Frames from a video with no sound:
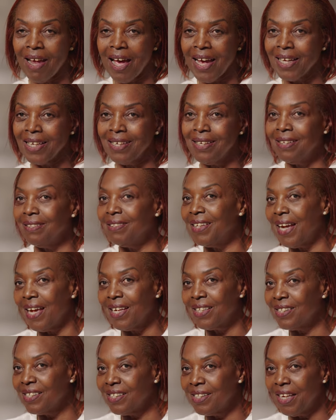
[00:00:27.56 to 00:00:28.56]
like in the
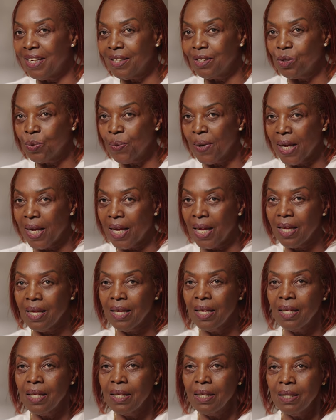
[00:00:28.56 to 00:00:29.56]
estate where
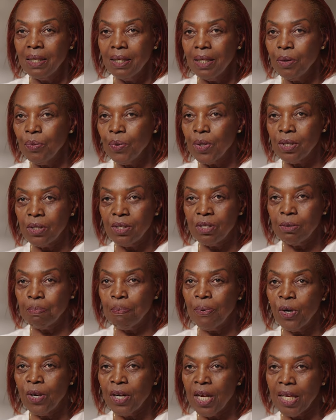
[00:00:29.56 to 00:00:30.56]
he was
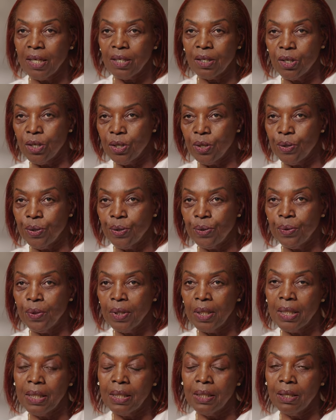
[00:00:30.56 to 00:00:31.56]
born and grew.
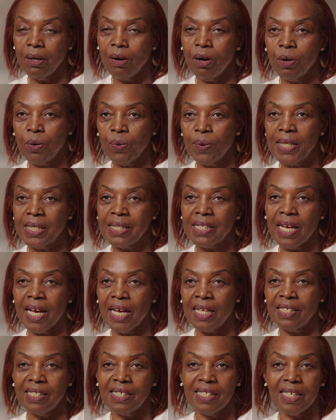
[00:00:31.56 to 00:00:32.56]
He always had